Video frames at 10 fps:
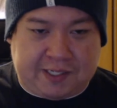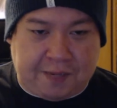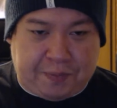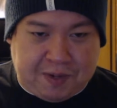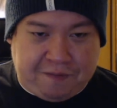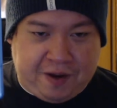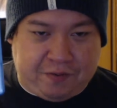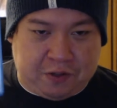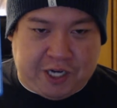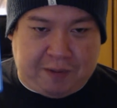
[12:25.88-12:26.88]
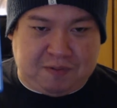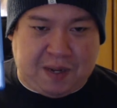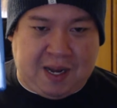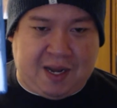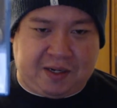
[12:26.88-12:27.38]
Next up is my favorite James
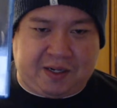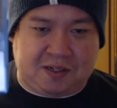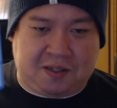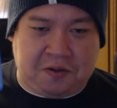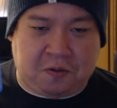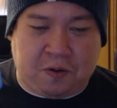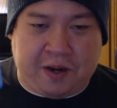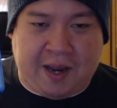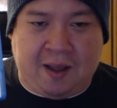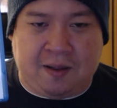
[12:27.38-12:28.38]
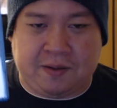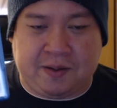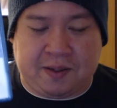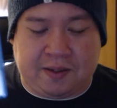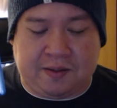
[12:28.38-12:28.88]
Bond, Casino Royale,
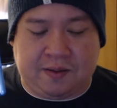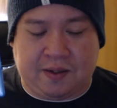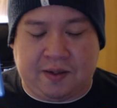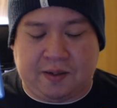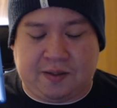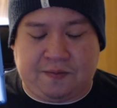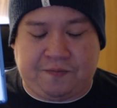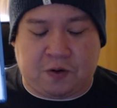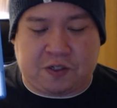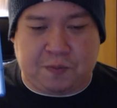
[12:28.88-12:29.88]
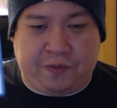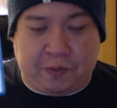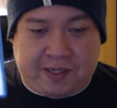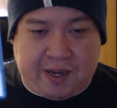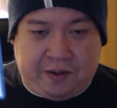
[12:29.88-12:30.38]
the first movie
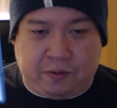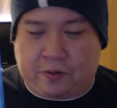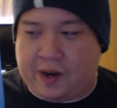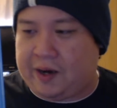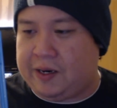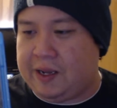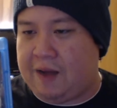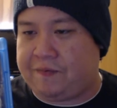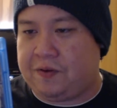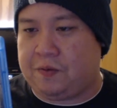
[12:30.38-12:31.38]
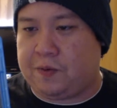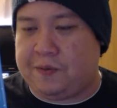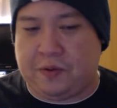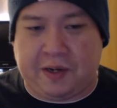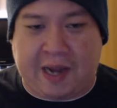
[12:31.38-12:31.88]
with Daniel Craig after the
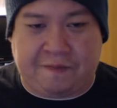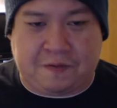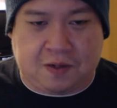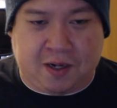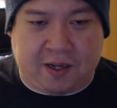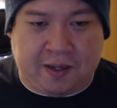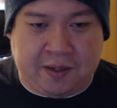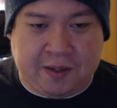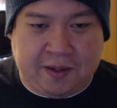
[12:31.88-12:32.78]
rebooting after